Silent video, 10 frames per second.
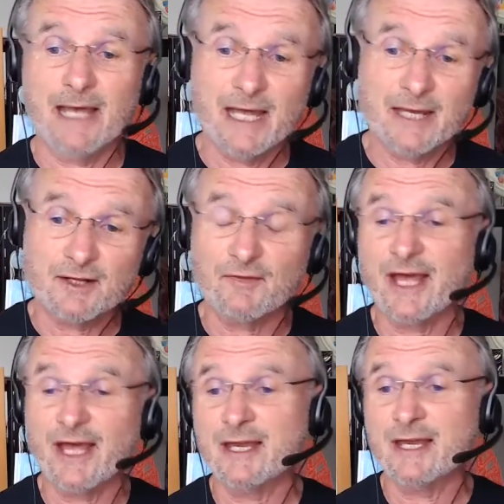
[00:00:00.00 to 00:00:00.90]
and
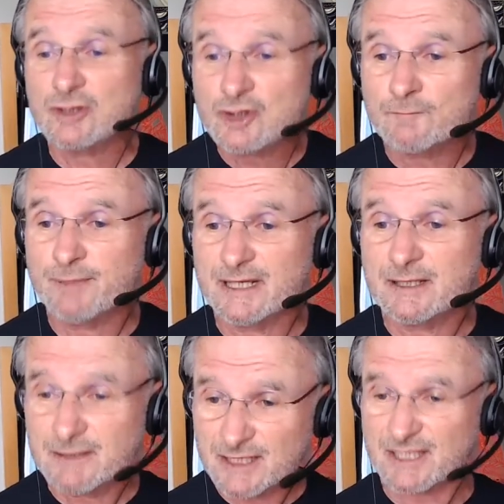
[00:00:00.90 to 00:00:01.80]
they should be
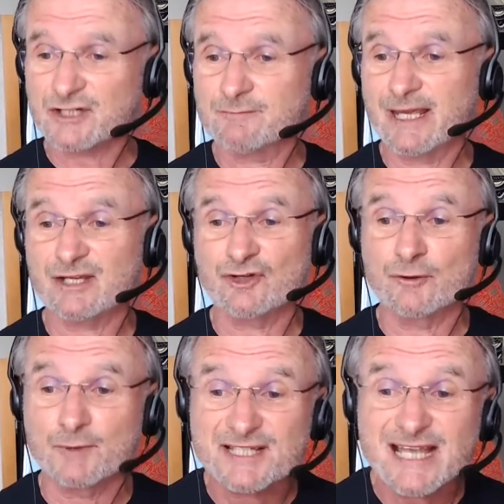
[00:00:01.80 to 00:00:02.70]
decision makers who are
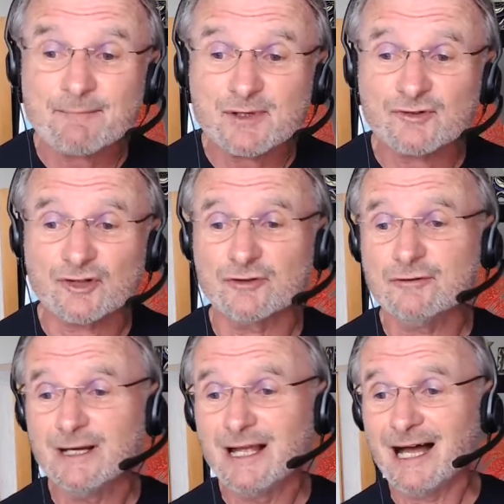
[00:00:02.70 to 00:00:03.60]
receptive to,
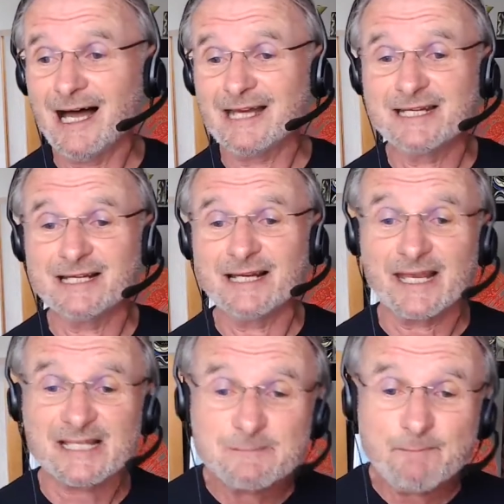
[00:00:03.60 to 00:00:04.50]
ideally
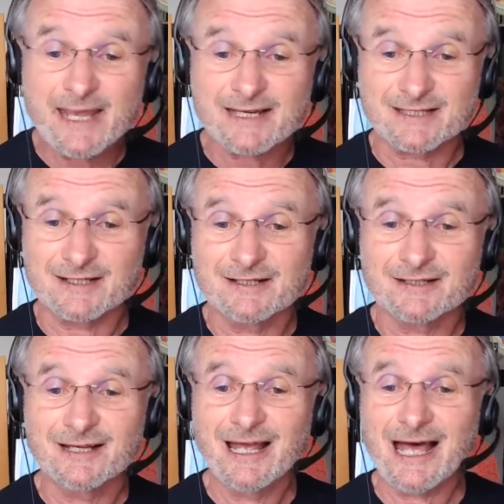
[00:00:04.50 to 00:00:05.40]
expected.
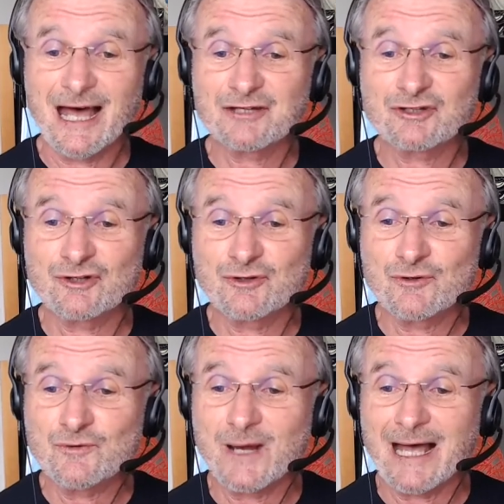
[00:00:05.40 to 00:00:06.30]
Uh,
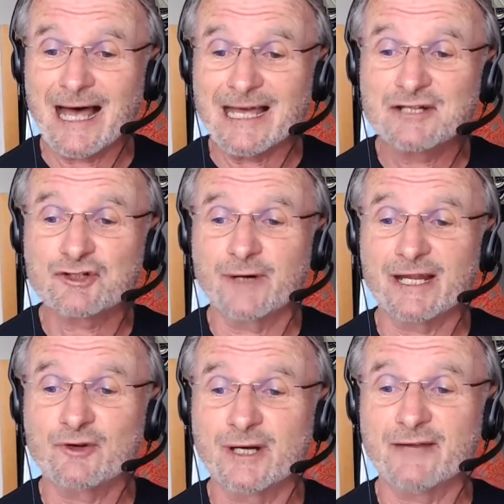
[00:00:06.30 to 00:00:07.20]
to uh,
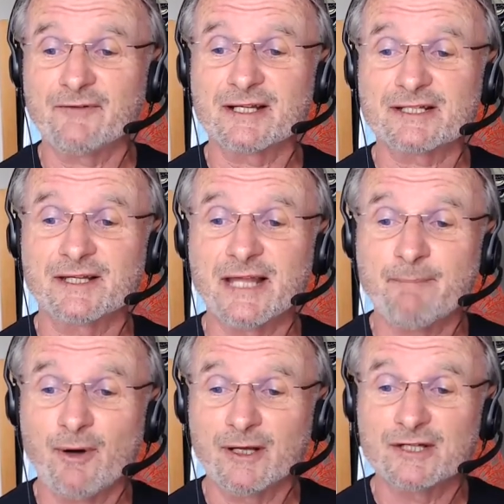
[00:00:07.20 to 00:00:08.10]
integrate good evidence in their
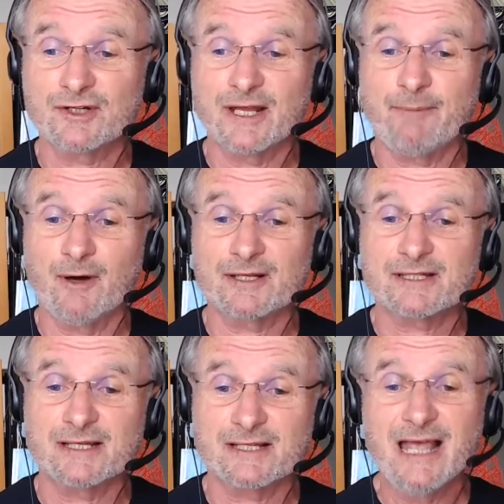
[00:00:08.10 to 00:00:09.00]
po- into their
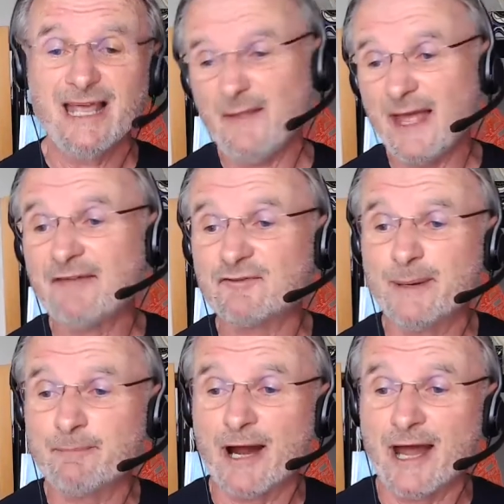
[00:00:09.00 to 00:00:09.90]
policies, and they have to
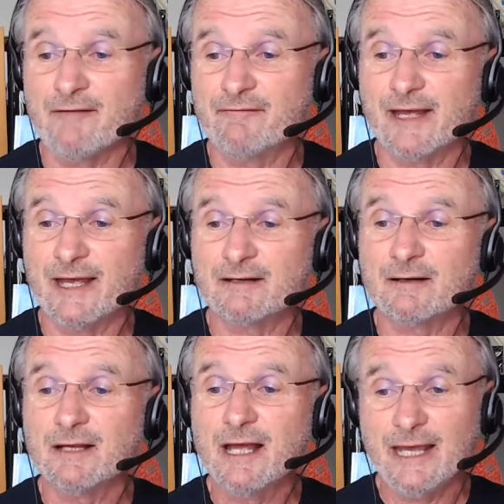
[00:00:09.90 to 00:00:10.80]
be brave.
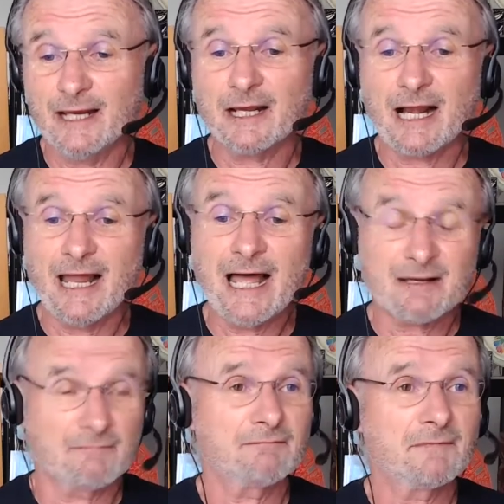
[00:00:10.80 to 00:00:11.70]
And Helen
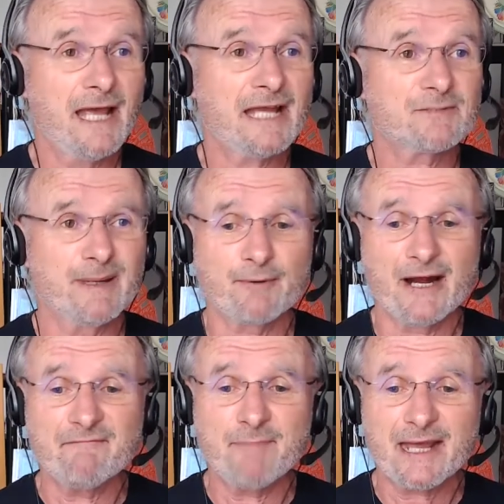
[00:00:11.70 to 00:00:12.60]
Clark had to be
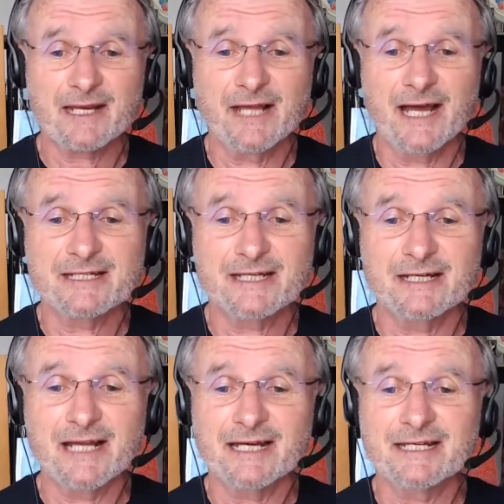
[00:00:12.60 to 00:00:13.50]
brave back in
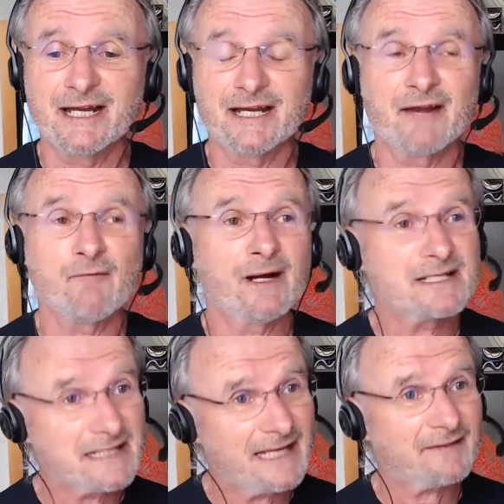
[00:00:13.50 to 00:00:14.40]
1999-91
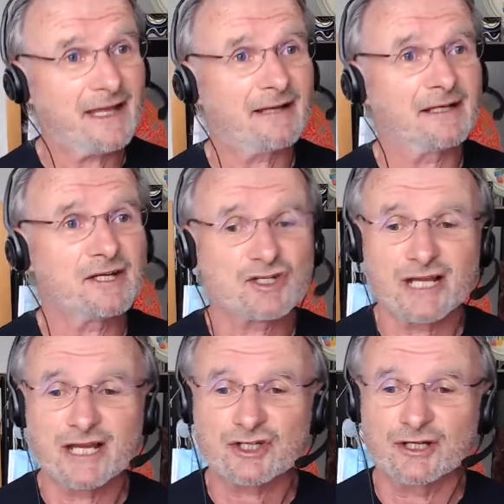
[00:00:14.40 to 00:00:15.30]
to get that
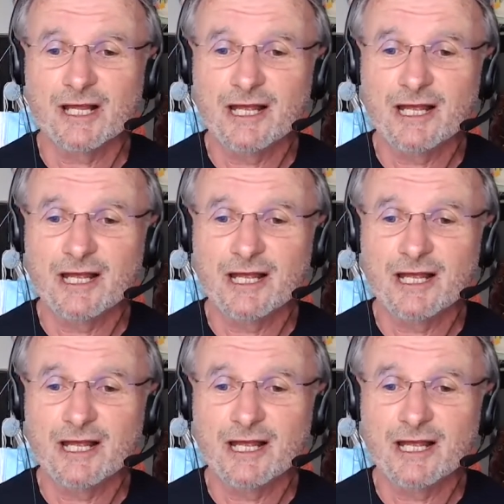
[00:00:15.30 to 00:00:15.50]
legislation